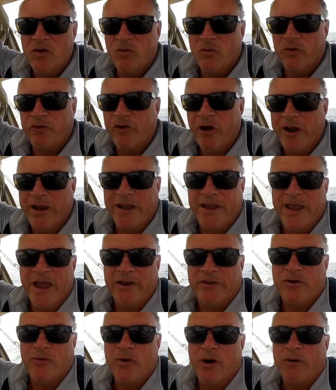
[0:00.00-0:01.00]
we're trying to
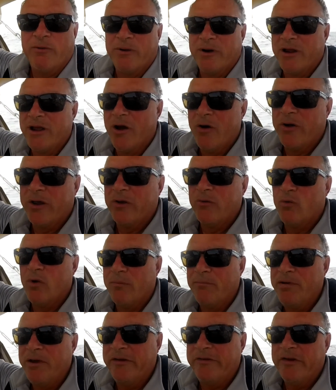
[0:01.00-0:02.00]
get to where we're going in
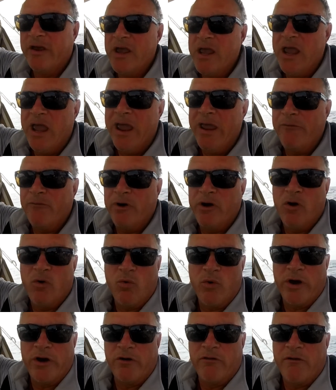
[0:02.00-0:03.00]
one piece, and we don't
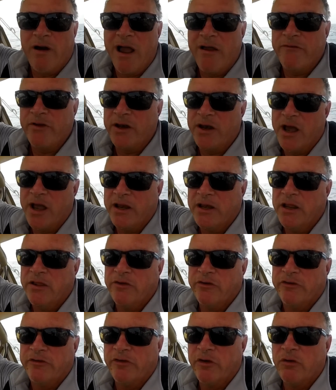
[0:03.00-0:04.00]
want to arrive at night
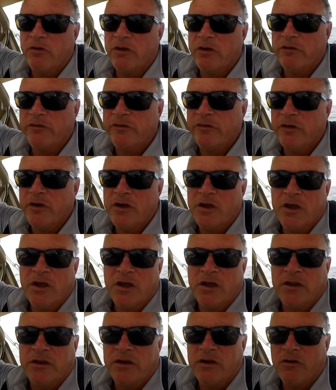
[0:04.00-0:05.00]
either, so there's
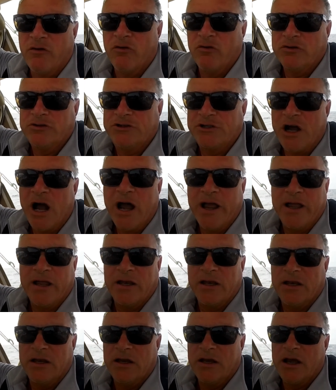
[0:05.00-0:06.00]
no
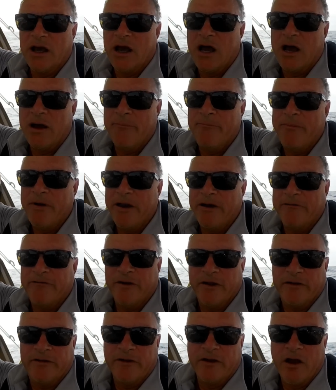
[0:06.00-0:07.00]
giant
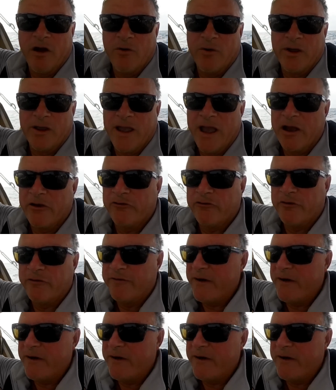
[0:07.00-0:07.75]
benefit to going extra